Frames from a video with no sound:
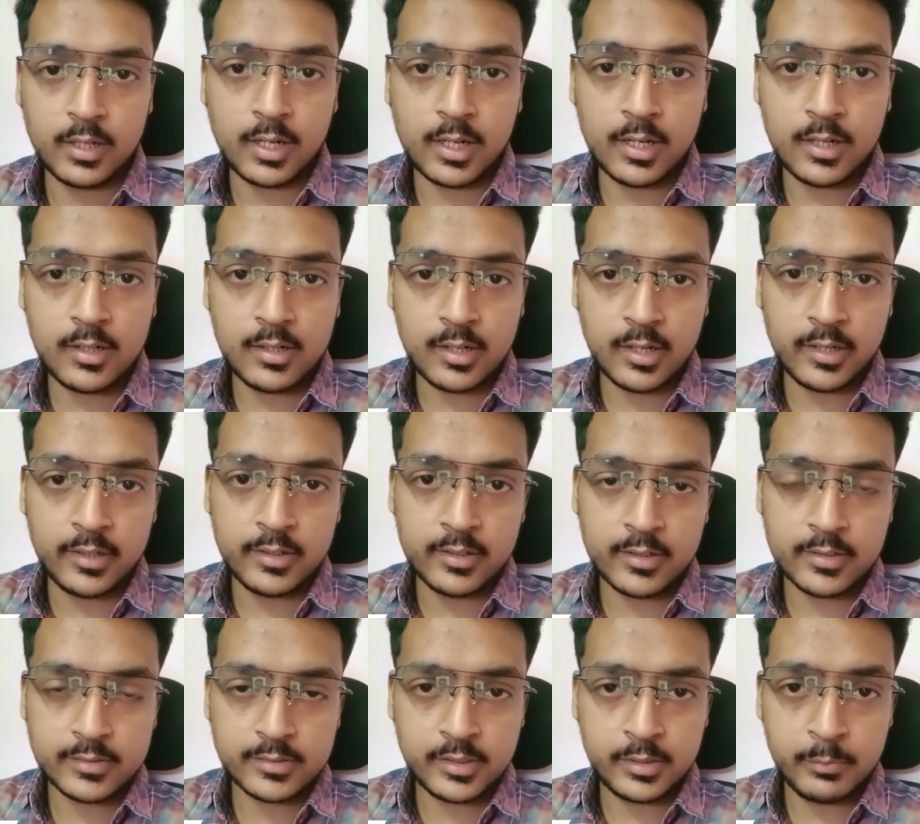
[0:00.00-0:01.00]
Our
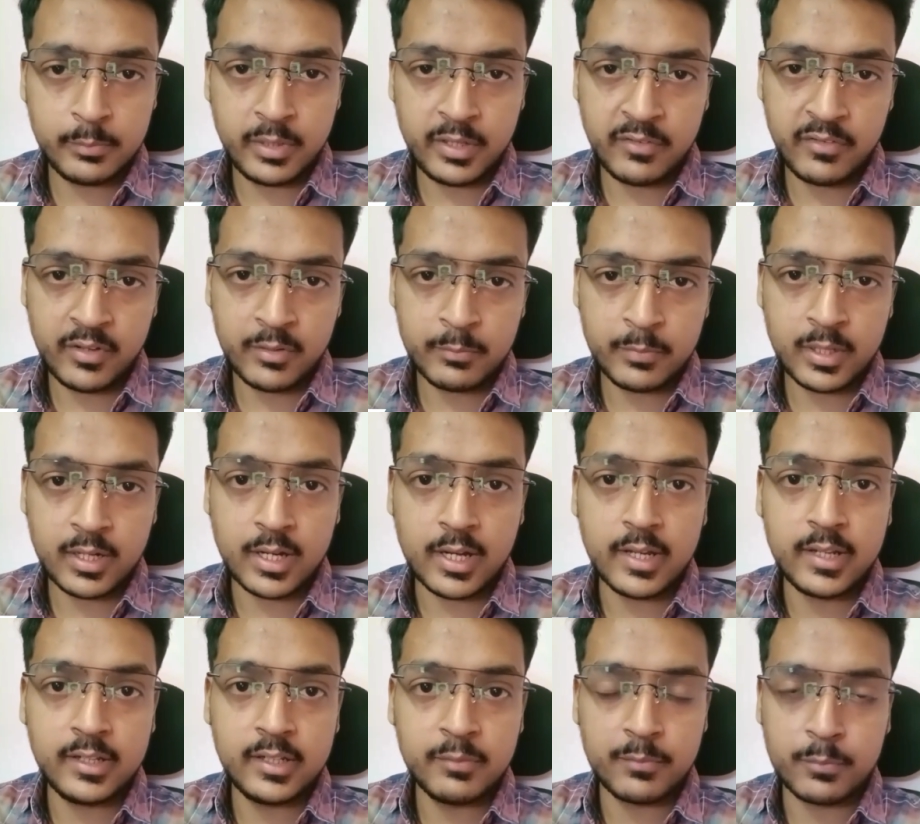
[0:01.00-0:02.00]
trainers in Maven were
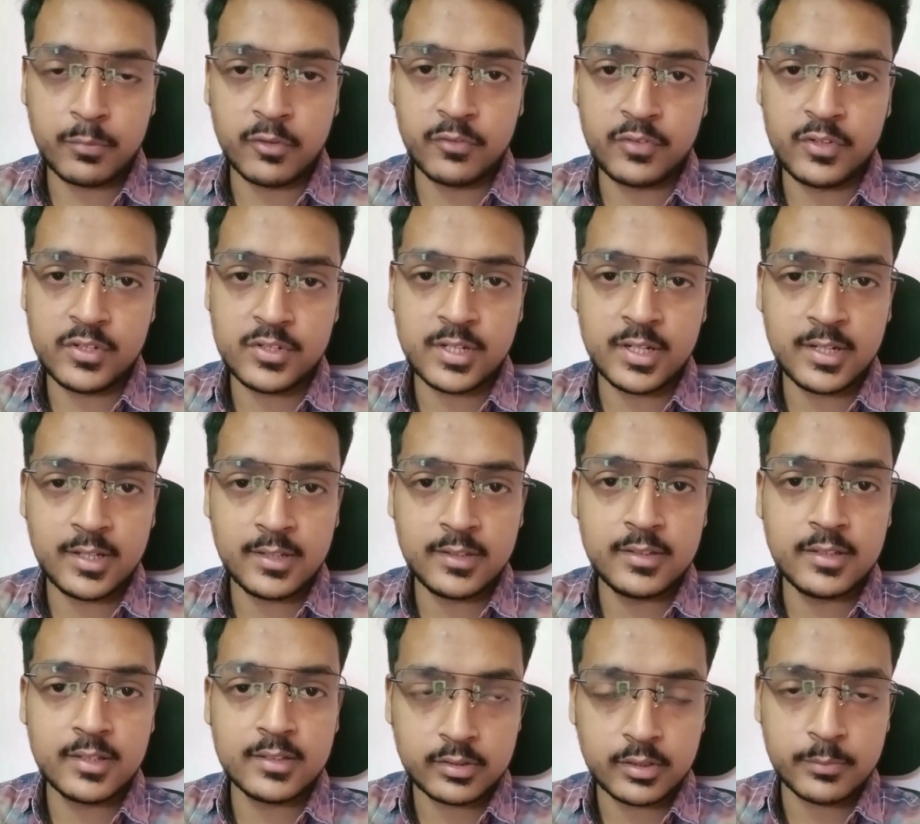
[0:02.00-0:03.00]
highly proficient in
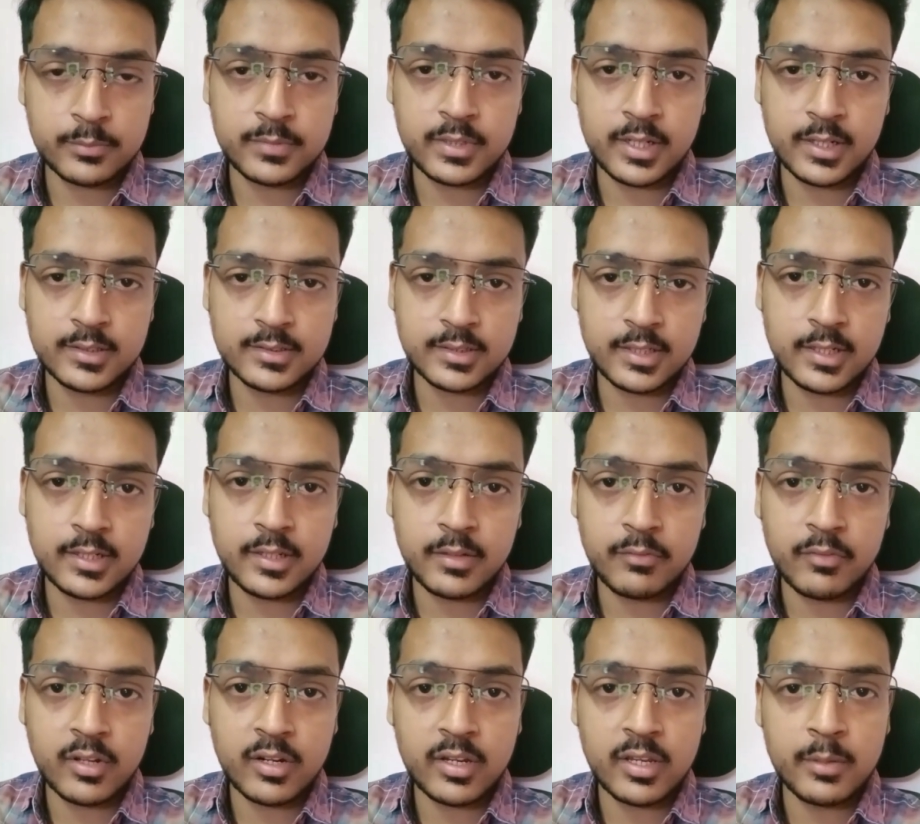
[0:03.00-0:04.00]
their subjects and
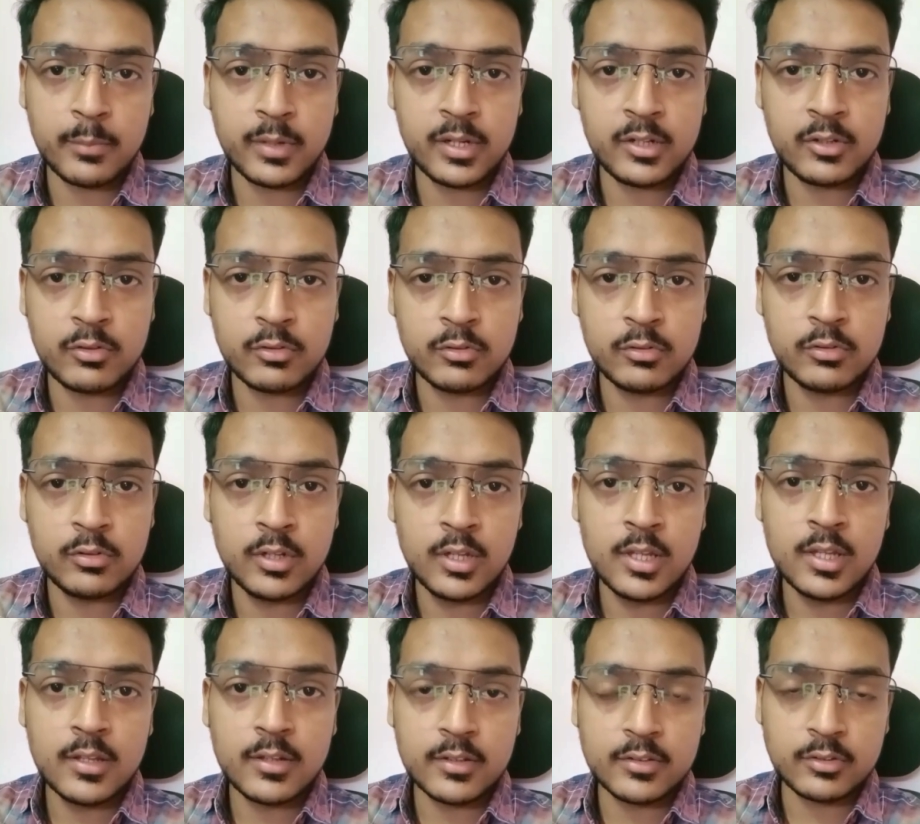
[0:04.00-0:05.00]
were able to
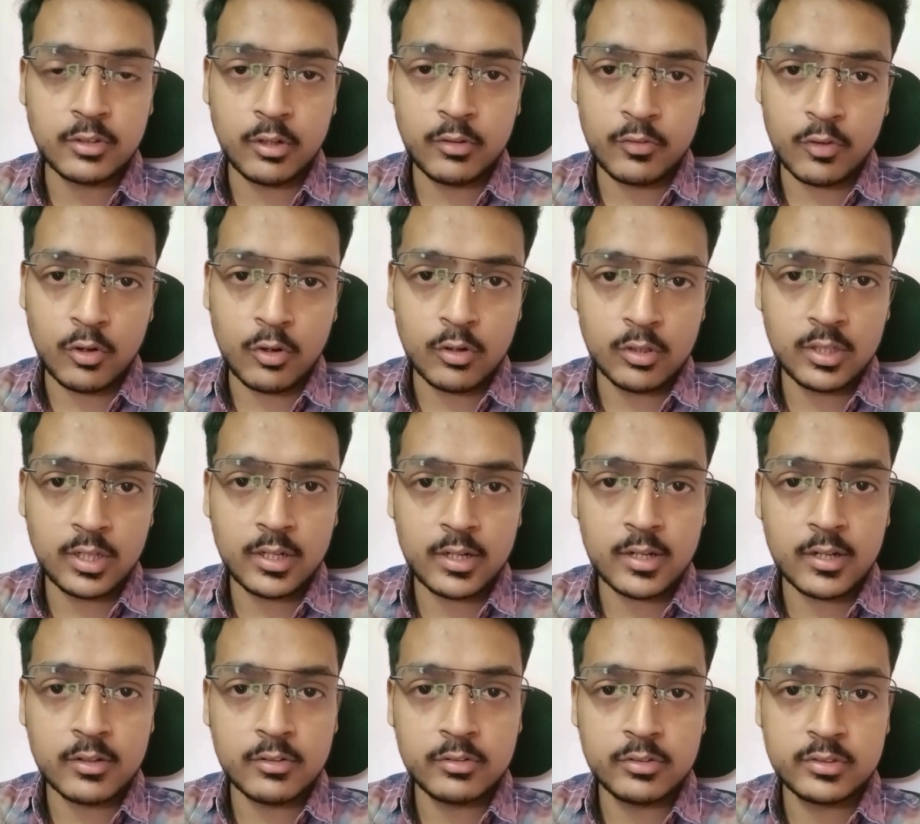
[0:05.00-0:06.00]
resolve all our
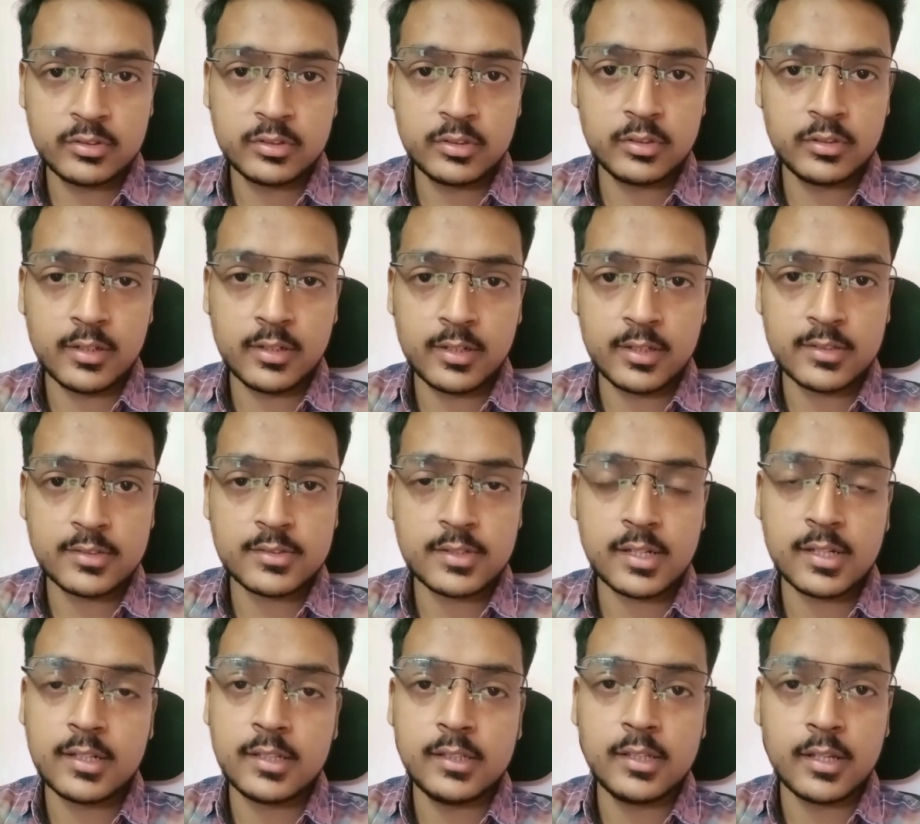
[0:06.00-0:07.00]
doubts uh,
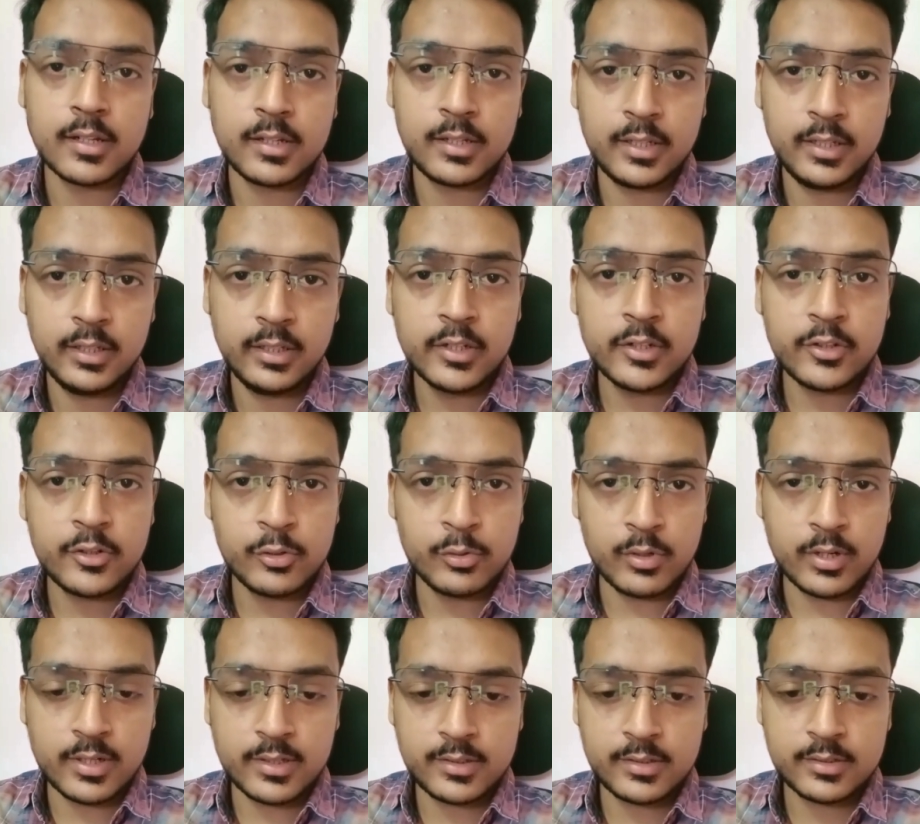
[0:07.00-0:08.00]
crystal clearly
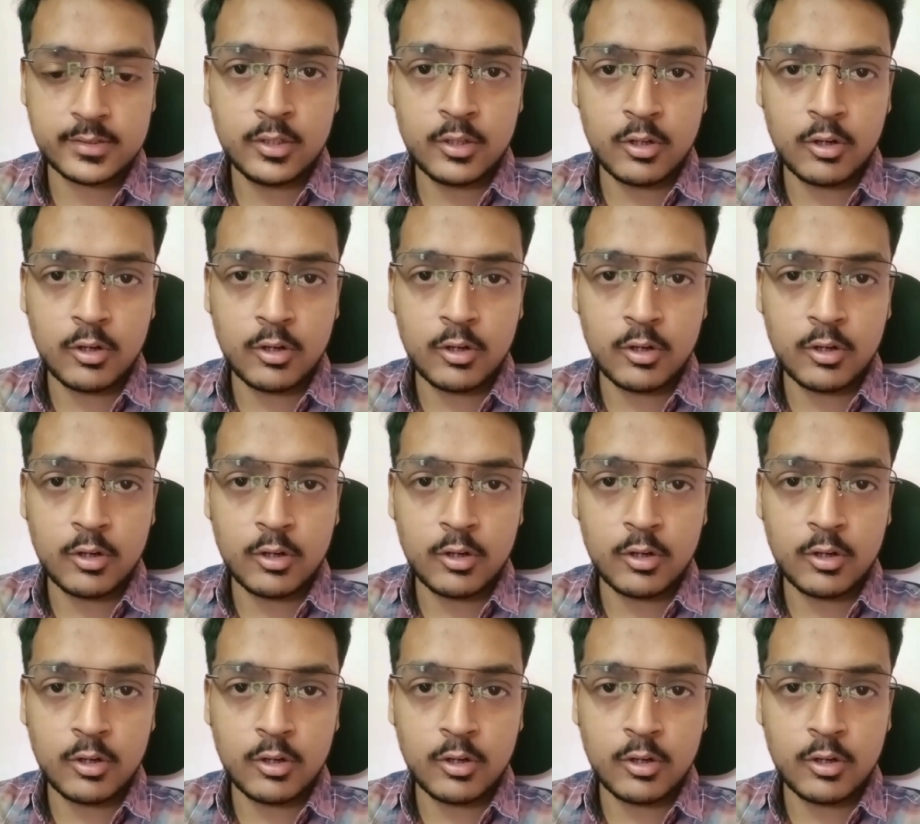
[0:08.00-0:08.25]
to us.